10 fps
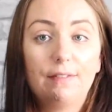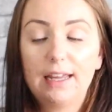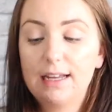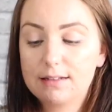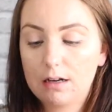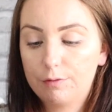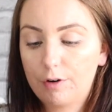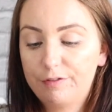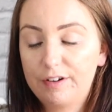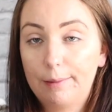these are
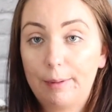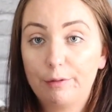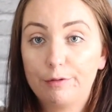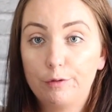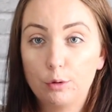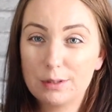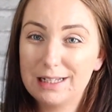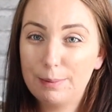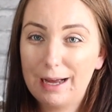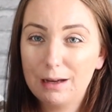roughly about
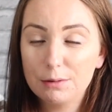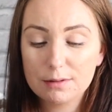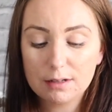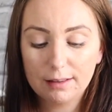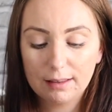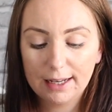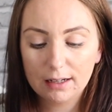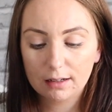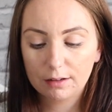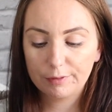£40, I
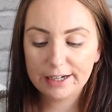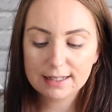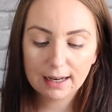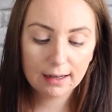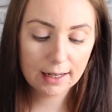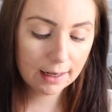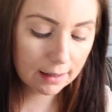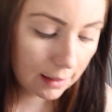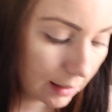think, retailing,